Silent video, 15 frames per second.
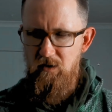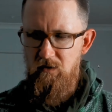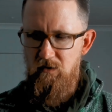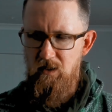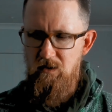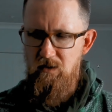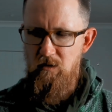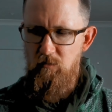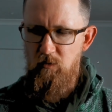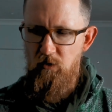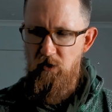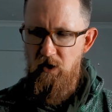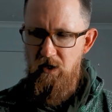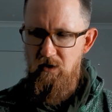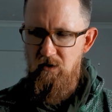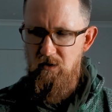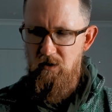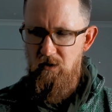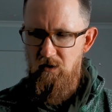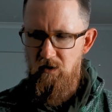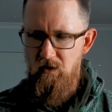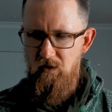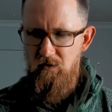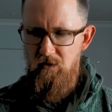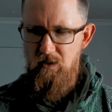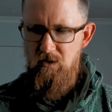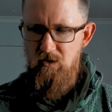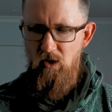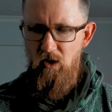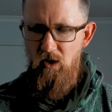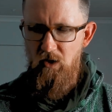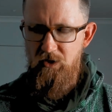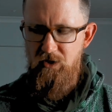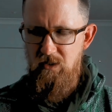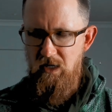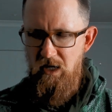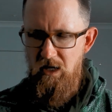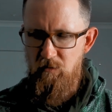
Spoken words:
they're simple things, and there's not a lot to say